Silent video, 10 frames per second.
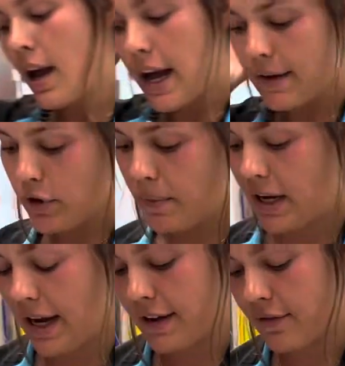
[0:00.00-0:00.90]
Have you been
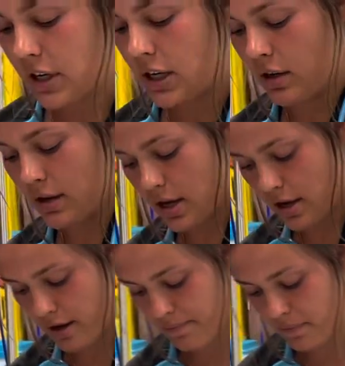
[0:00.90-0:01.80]
having
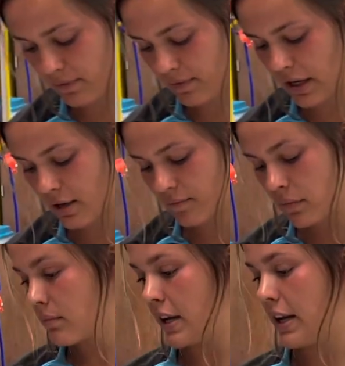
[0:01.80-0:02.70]

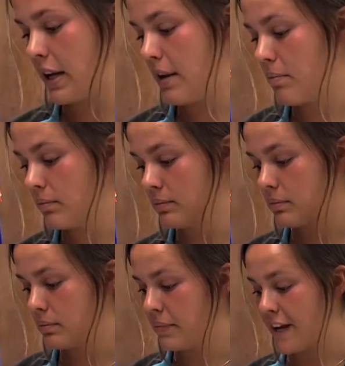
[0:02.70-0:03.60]
any
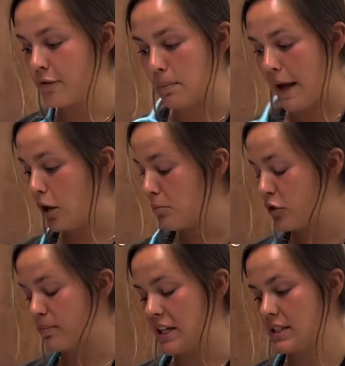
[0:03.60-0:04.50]
painful bowel
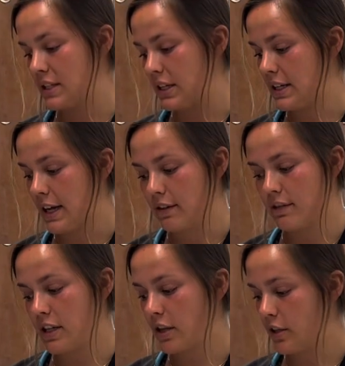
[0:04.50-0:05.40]
movements, any
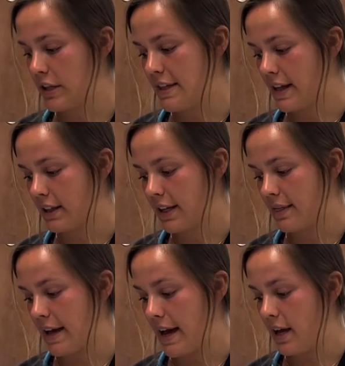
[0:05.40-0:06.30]
diarrhea or anything like
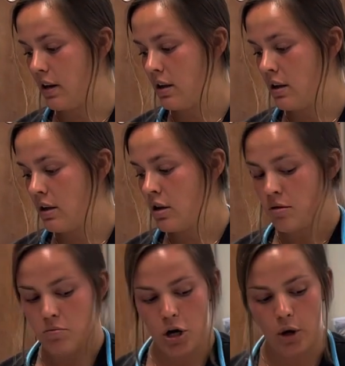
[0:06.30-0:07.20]
that?
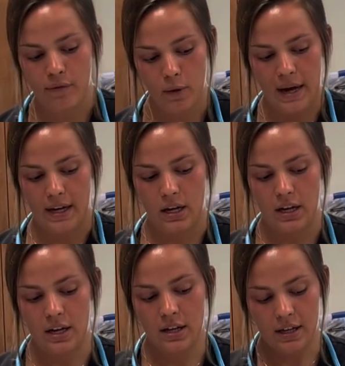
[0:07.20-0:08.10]
No. Have you had
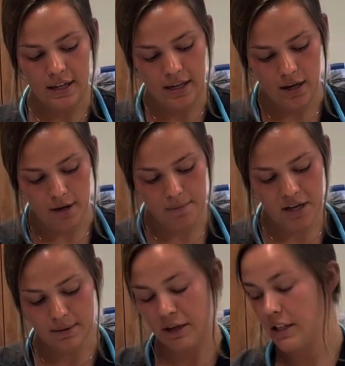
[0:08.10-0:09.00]

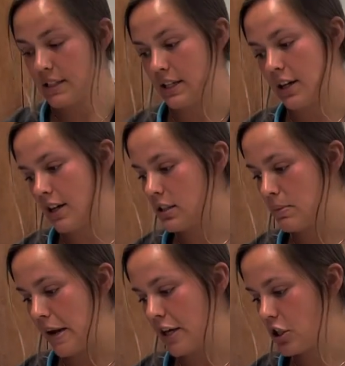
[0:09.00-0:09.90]
experienced any
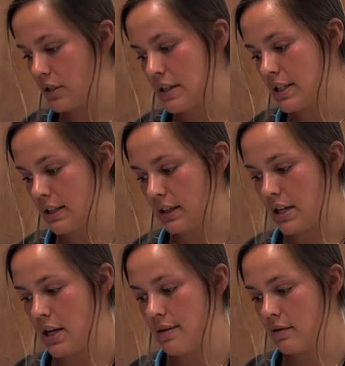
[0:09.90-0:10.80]
constipation
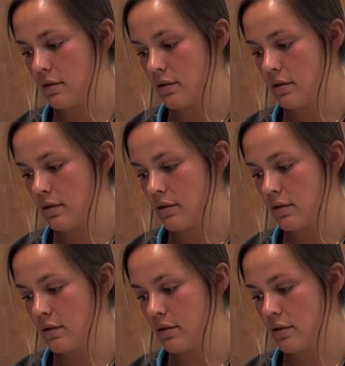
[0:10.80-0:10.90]
recently?